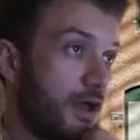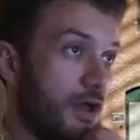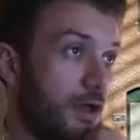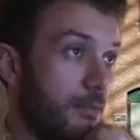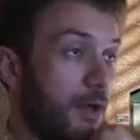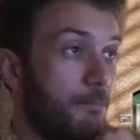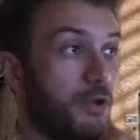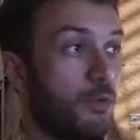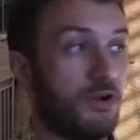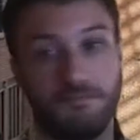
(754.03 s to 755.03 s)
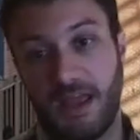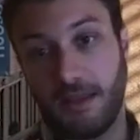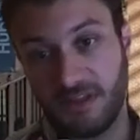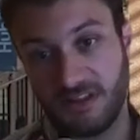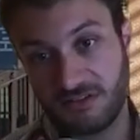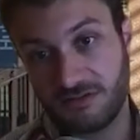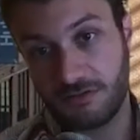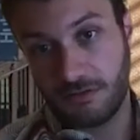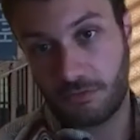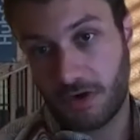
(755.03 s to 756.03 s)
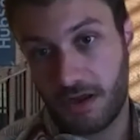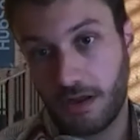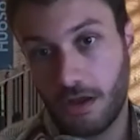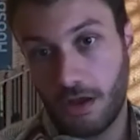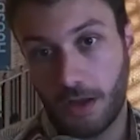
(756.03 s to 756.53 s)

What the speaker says: A big one is payments, right?